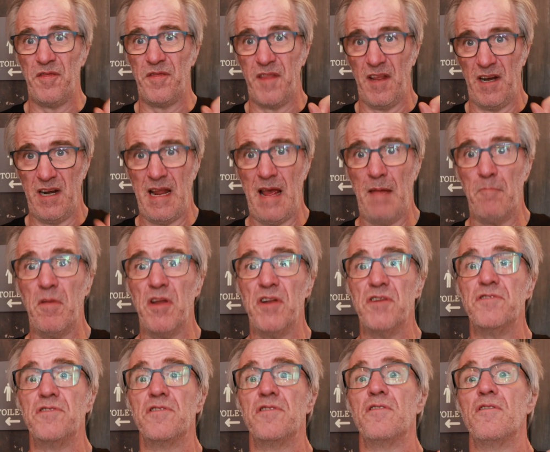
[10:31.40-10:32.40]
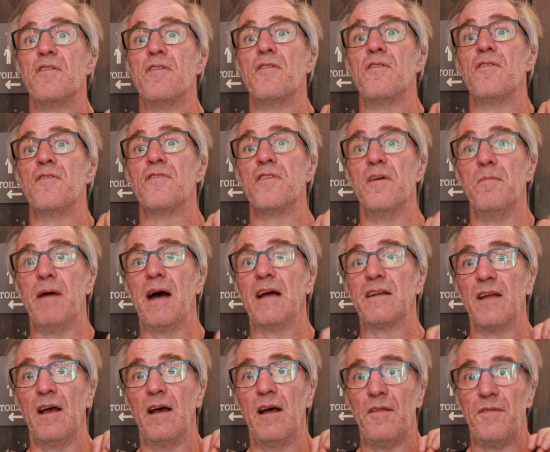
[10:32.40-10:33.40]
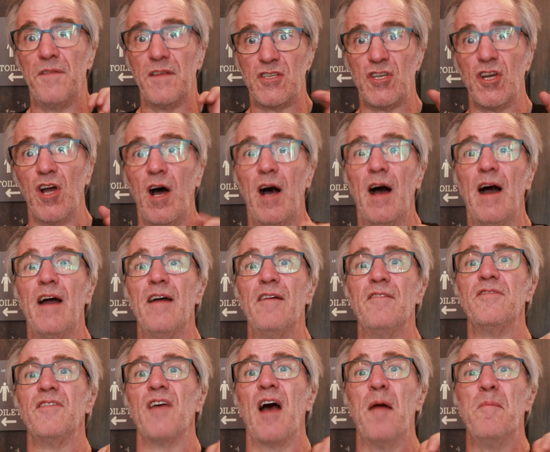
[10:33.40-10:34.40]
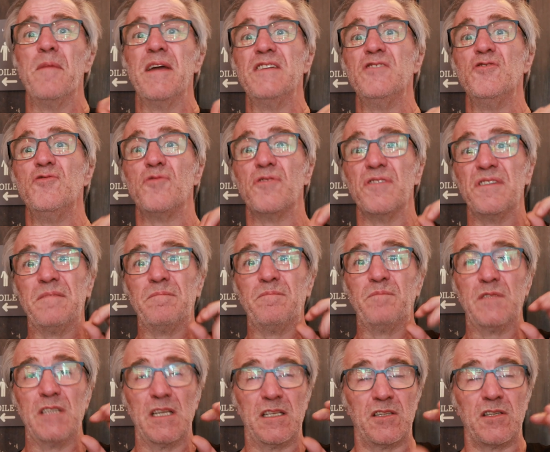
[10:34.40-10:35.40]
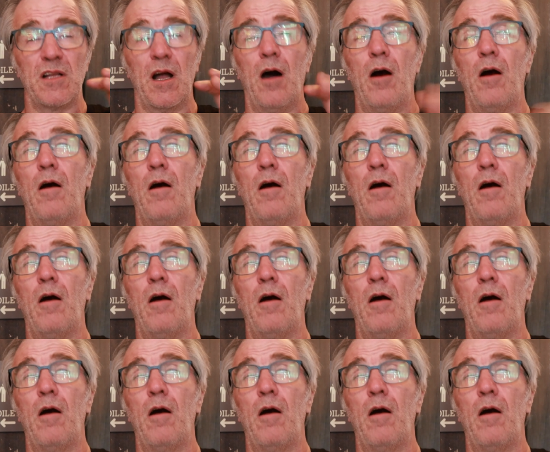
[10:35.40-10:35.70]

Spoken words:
The lemon, the butter, the chives. I mean, you could just...